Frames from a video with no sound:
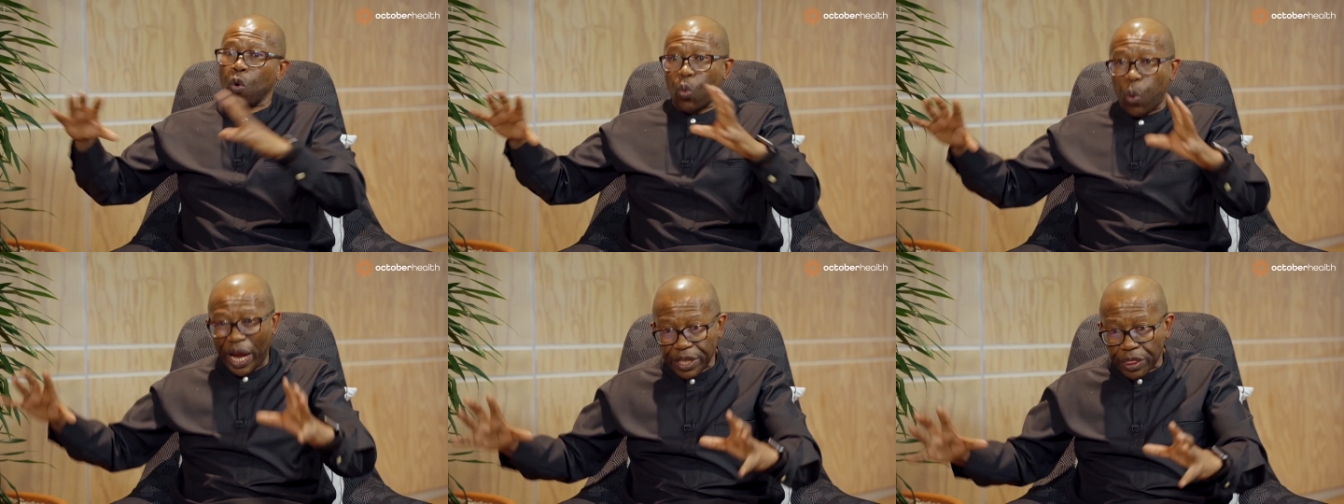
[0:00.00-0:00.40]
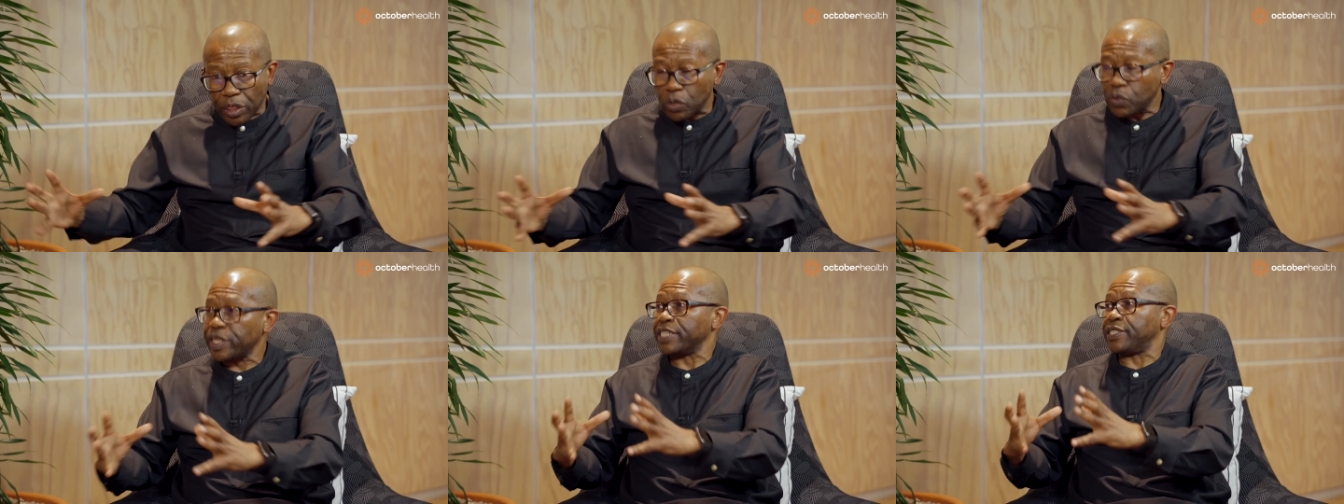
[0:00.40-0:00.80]
went
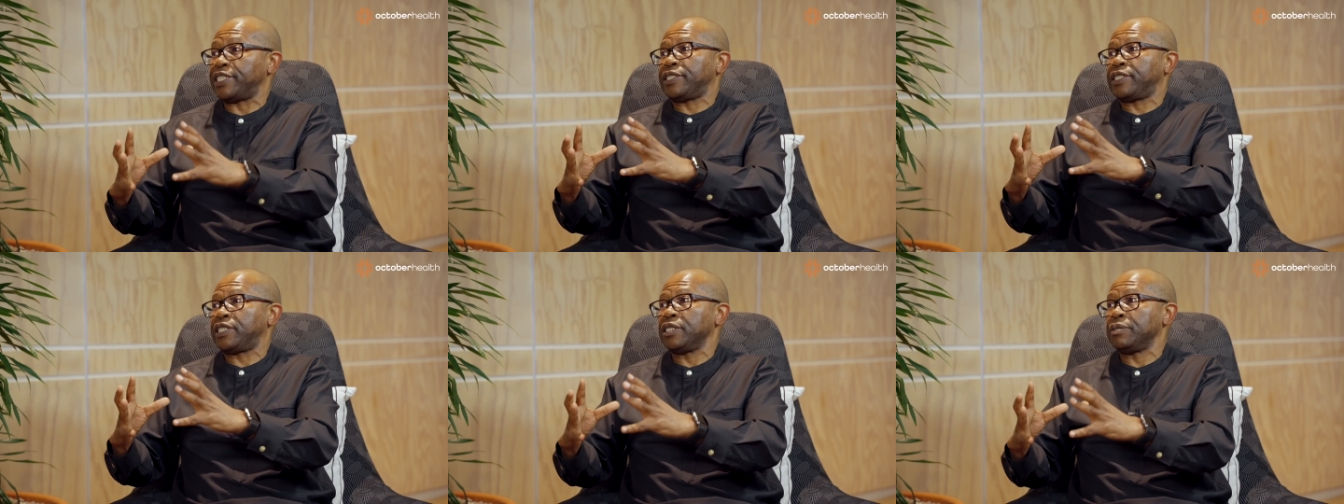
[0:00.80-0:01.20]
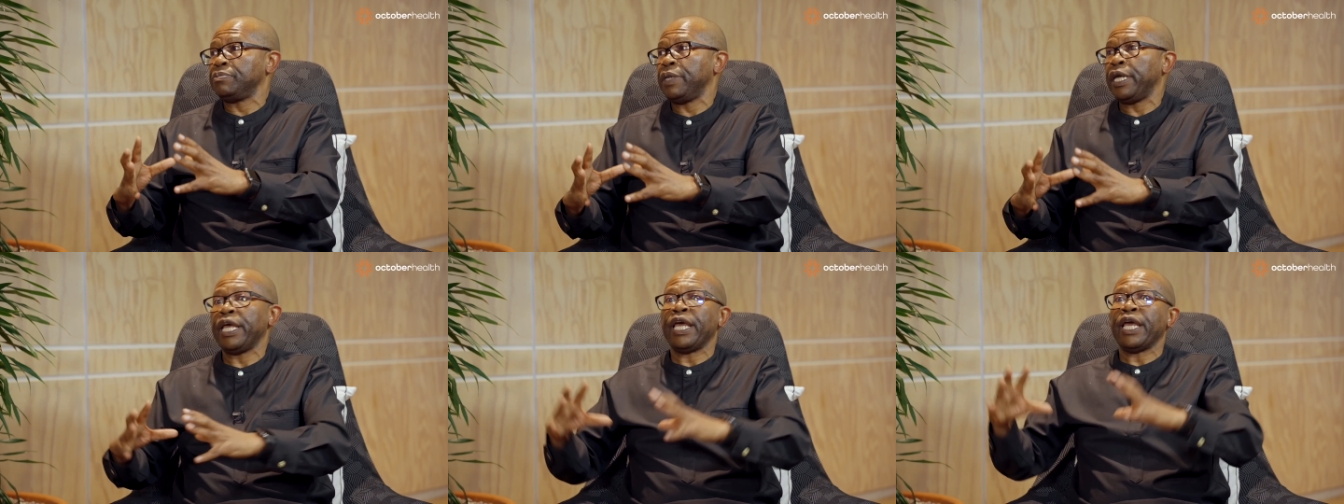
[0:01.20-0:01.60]
through the
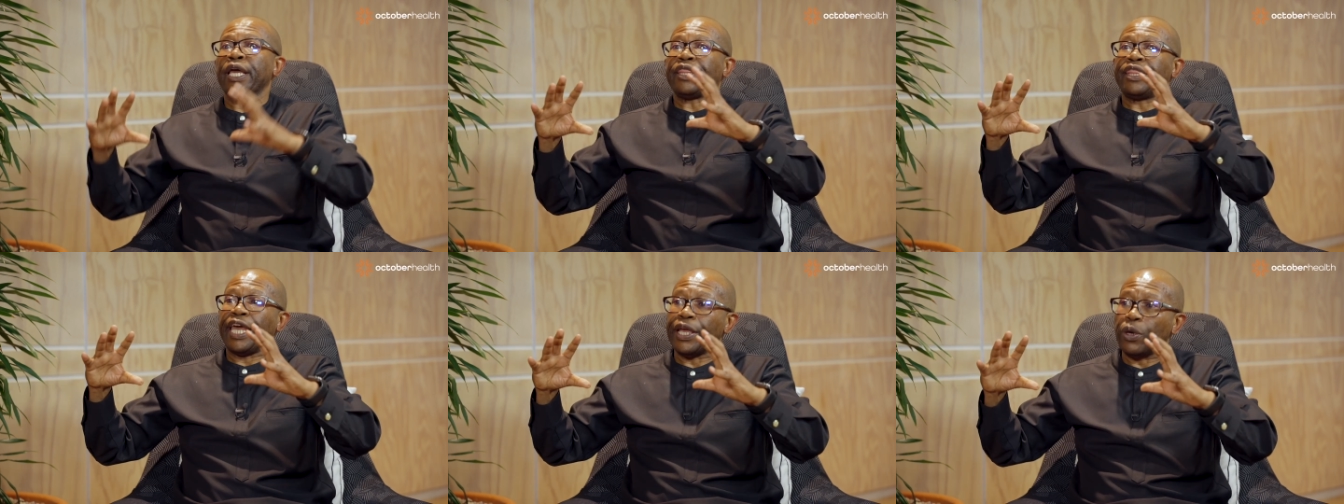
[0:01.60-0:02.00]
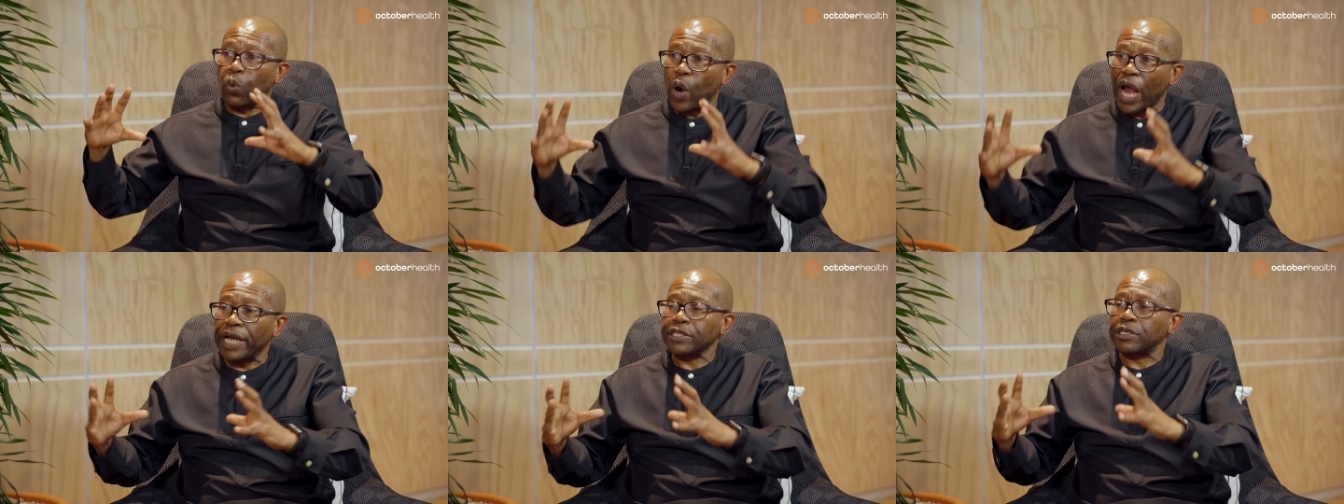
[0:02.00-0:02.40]
system, they
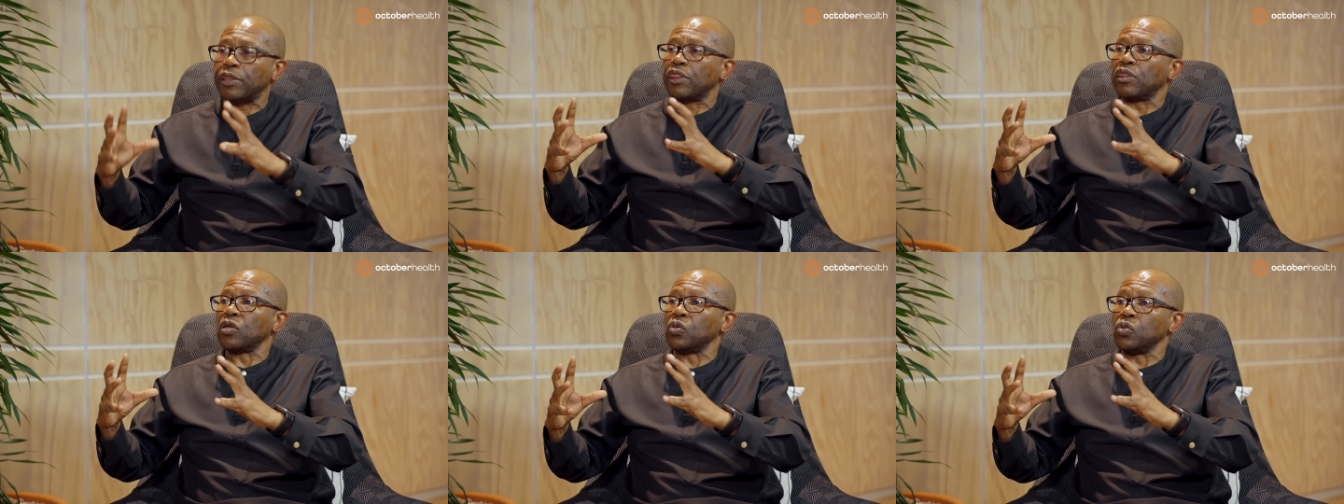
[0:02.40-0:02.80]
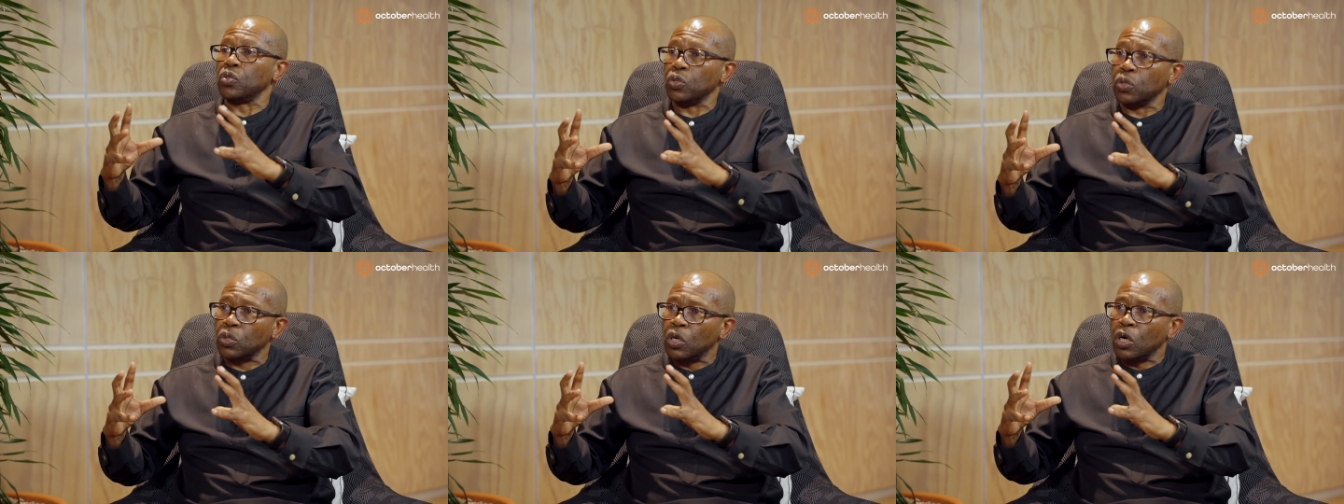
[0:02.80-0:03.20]
went
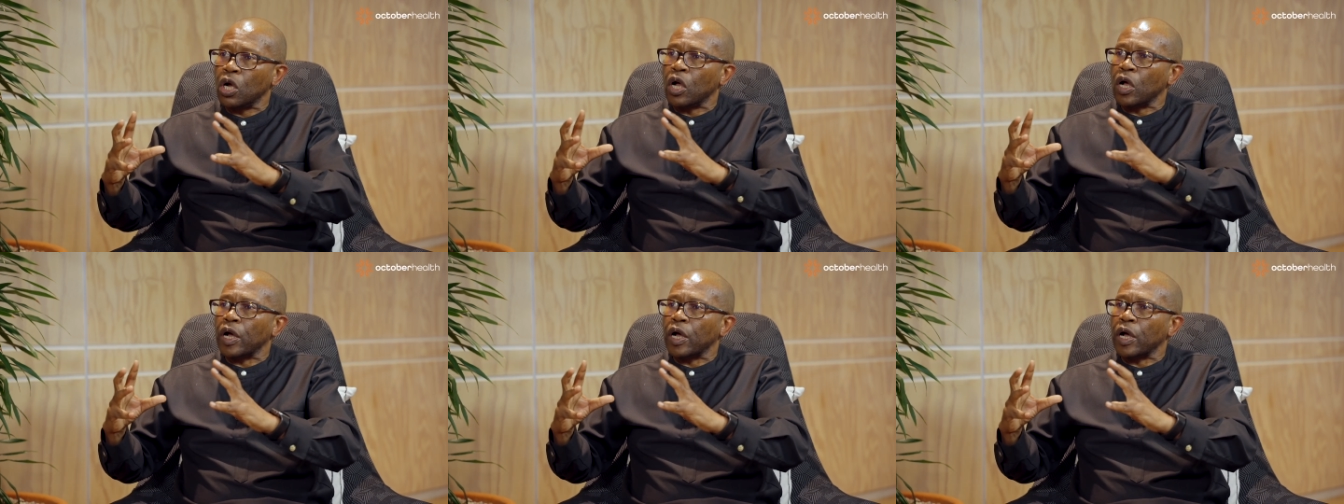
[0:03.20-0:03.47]
through